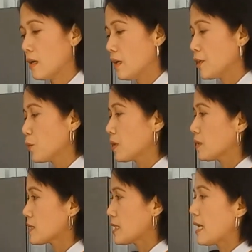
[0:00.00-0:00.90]
you
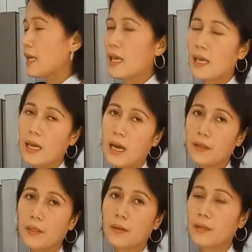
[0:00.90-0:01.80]
will see
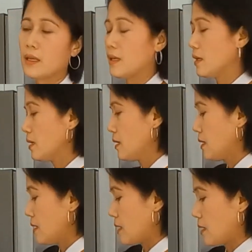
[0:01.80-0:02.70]
under the
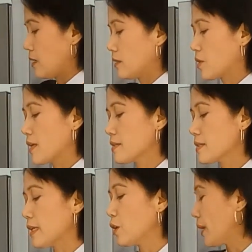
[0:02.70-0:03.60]
trans
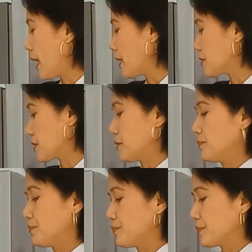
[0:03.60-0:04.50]
illuminator.
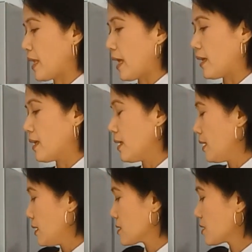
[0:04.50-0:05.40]
Okay,
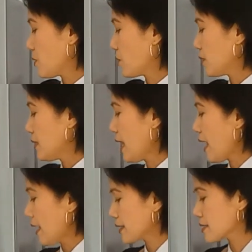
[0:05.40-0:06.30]
so
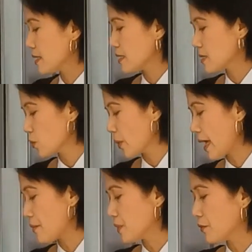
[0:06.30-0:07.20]
next is we
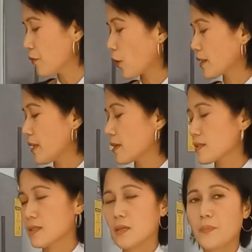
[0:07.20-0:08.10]
have the
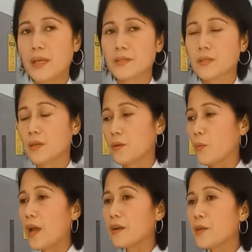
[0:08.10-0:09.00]
vortex mixer.
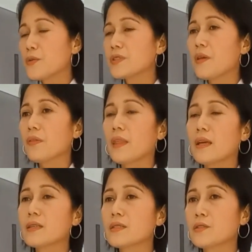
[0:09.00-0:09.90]
We are using
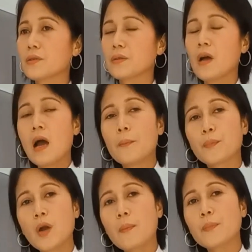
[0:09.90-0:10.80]
this to
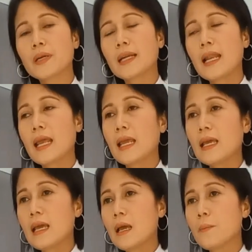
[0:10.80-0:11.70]

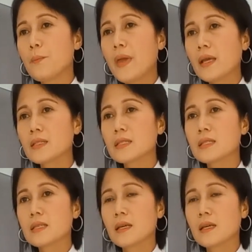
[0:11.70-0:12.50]
properly mix